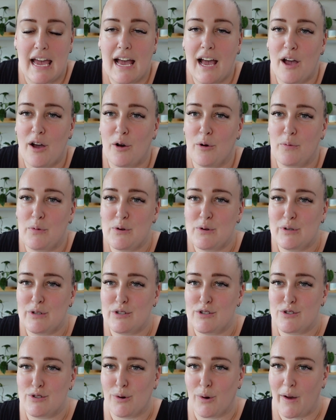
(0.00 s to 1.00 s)
I hope you
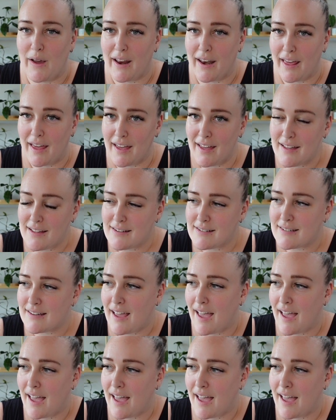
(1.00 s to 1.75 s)
enjoyed it,